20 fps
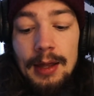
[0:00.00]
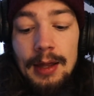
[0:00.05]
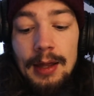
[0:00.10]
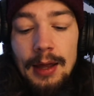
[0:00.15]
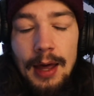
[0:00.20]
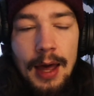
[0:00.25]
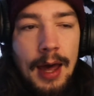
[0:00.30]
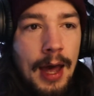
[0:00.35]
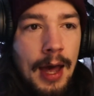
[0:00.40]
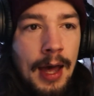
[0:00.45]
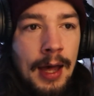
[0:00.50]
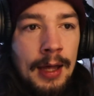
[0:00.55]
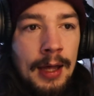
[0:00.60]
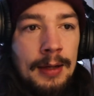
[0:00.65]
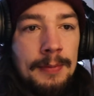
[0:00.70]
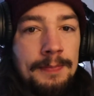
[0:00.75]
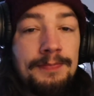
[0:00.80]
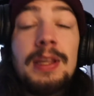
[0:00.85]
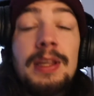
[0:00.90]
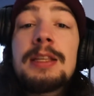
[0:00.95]

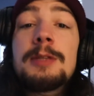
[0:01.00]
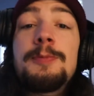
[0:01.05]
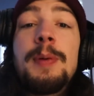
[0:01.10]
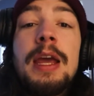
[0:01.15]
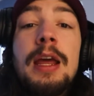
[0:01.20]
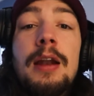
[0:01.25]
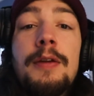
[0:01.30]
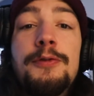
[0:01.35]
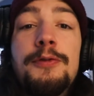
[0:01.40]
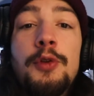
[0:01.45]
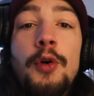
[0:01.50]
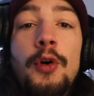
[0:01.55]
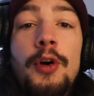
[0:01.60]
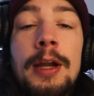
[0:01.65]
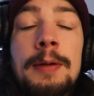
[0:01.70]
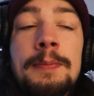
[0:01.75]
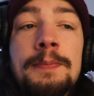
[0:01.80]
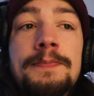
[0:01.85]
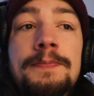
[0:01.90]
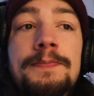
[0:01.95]
down. Speaking of flooring,